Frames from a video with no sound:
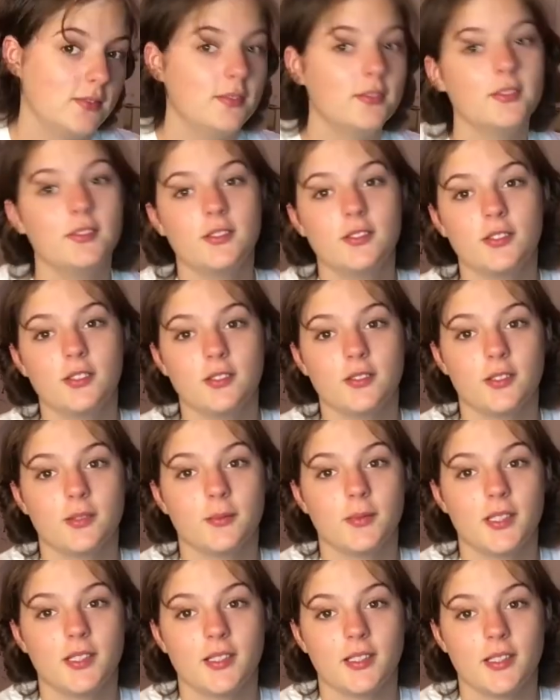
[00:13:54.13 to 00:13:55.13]
Sorry, my
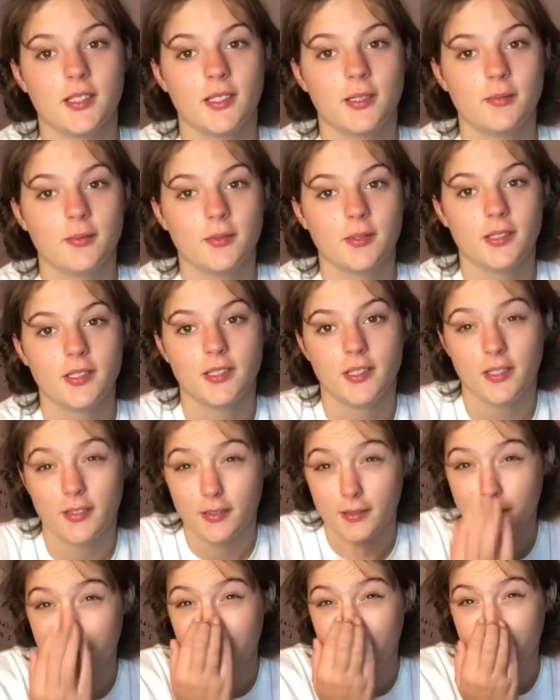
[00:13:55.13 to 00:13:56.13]
dad came upstairs.
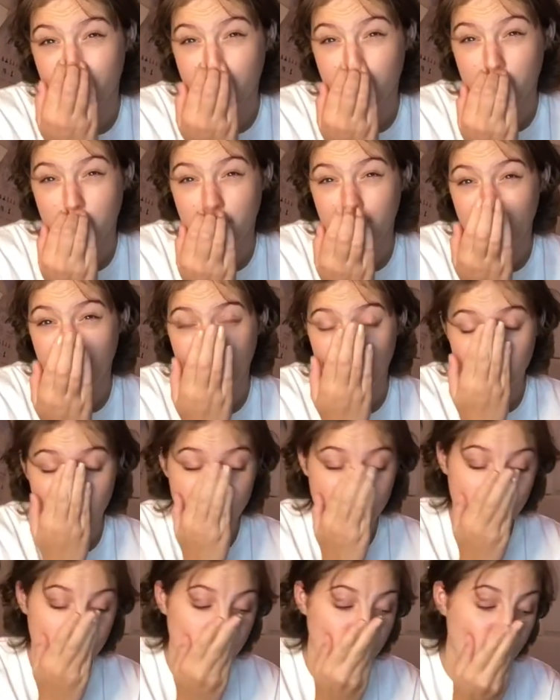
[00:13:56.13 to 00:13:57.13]
I've got a really
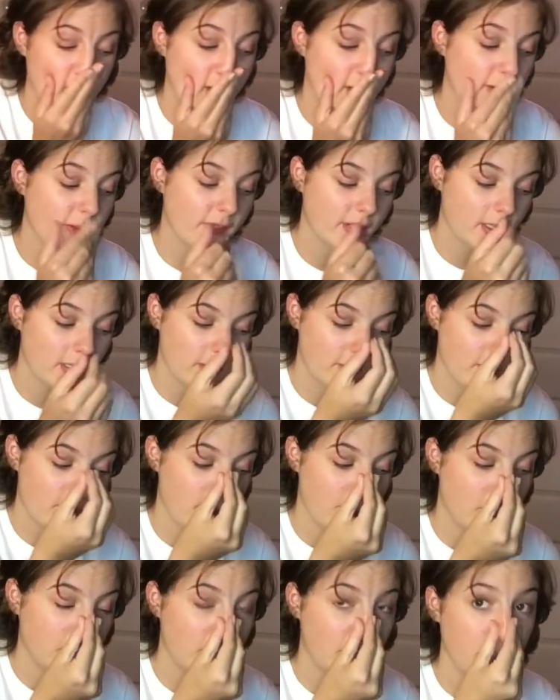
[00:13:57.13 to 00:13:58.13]
itchy nose and it's made
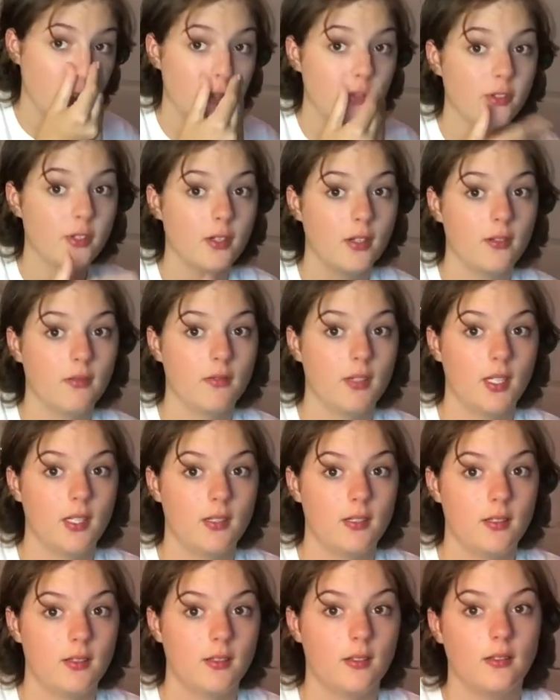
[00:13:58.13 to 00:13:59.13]
my nose go red,
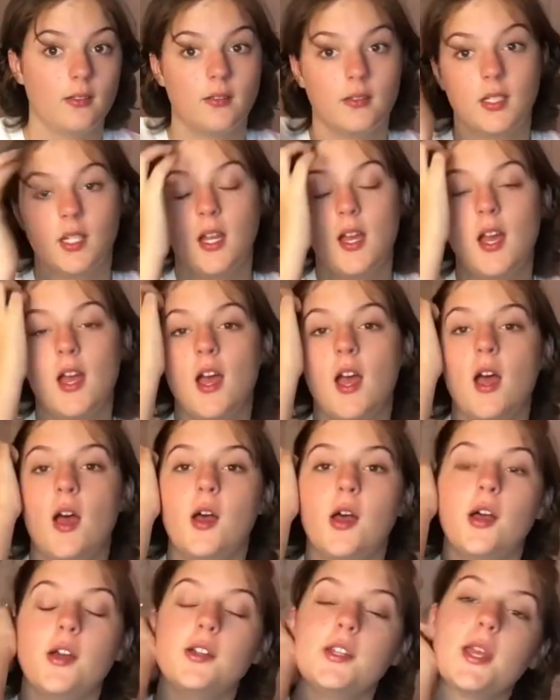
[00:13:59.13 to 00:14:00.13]
so.
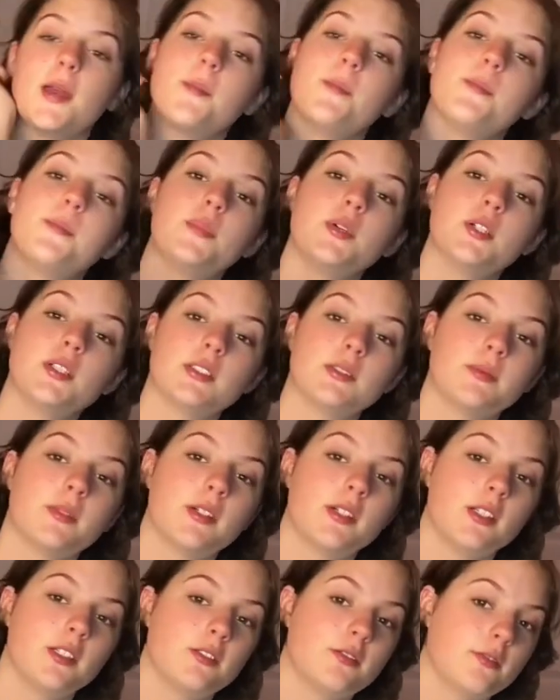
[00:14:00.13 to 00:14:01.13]
Oh yeah, books about
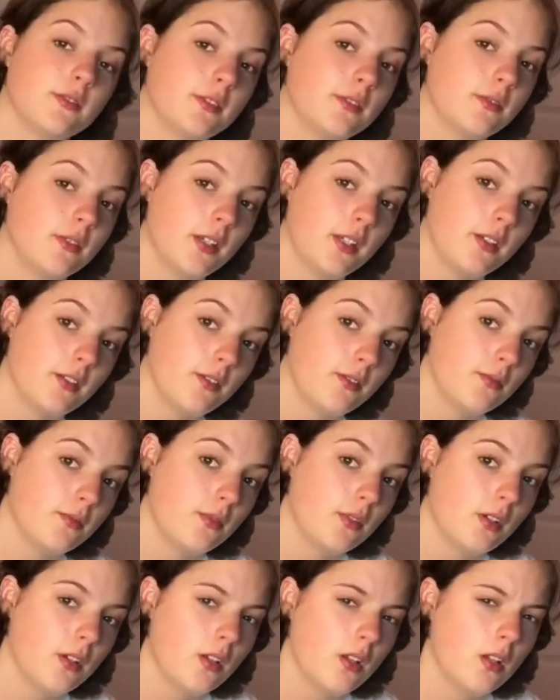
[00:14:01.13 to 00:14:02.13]
history is quite a good
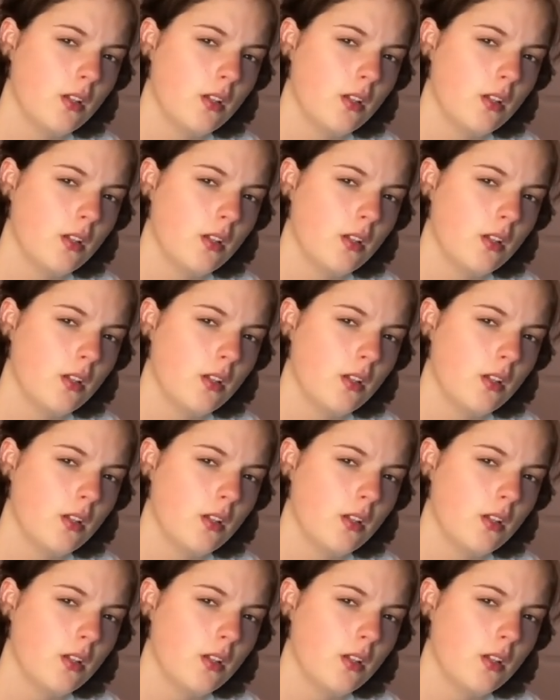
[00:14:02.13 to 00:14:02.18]
one.